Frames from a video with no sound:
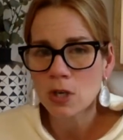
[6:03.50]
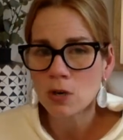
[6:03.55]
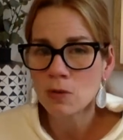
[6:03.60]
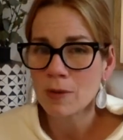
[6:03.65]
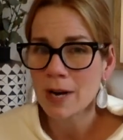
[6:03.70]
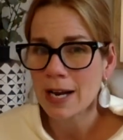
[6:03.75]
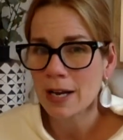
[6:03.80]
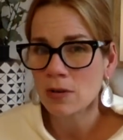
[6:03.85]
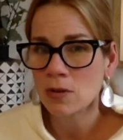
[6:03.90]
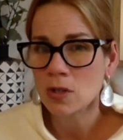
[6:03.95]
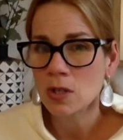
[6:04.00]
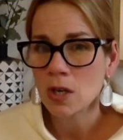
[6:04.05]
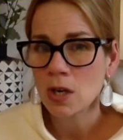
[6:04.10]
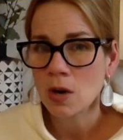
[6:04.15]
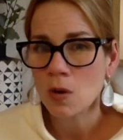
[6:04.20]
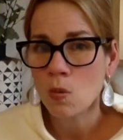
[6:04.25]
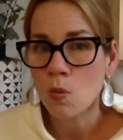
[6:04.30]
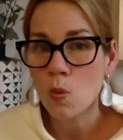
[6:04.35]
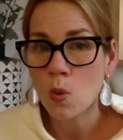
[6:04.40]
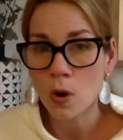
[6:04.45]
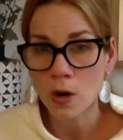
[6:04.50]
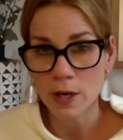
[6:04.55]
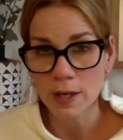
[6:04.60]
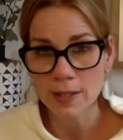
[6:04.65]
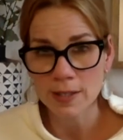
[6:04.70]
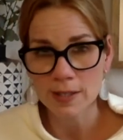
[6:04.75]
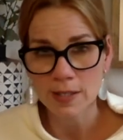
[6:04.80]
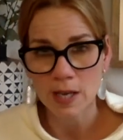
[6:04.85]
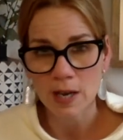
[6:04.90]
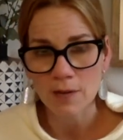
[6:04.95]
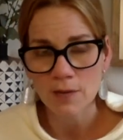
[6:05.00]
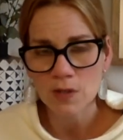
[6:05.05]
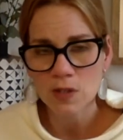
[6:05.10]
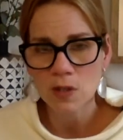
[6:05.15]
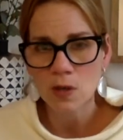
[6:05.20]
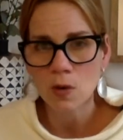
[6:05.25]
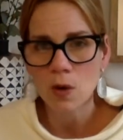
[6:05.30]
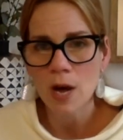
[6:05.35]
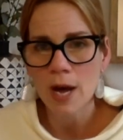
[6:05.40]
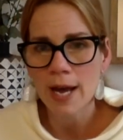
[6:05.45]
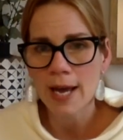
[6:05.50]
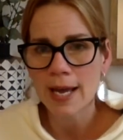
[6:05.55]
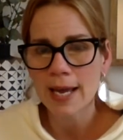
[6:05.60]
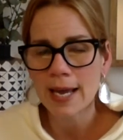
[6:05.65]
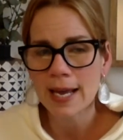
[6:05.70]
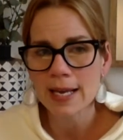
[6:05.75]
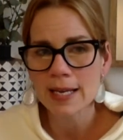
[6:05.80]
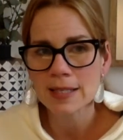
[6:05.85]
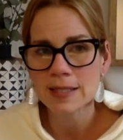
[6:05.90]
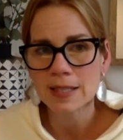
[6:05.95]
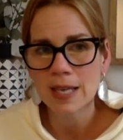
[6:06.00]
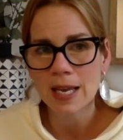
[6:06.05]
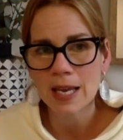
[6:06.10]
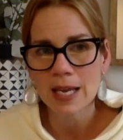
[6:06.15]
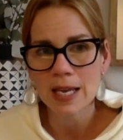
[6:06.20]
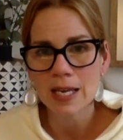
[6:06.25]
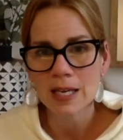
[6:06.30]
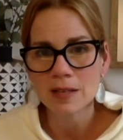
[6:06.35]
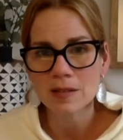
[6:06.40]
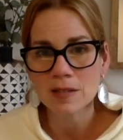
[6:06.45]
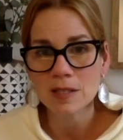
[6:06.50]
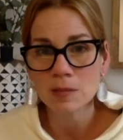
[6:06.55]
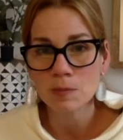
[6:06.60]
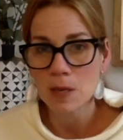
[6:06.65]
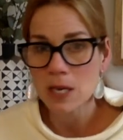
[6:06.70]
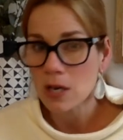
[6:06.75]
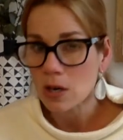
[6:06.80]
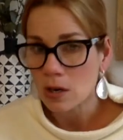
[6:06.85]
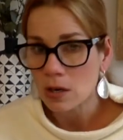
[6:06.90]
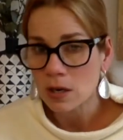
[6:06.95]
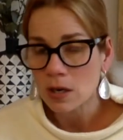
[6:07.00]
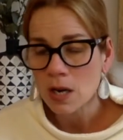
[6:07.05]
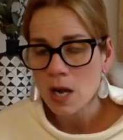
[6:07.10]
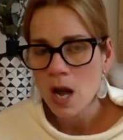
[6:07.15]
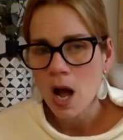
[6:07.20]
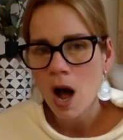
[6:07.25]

around work stuff. So I, as a speaker,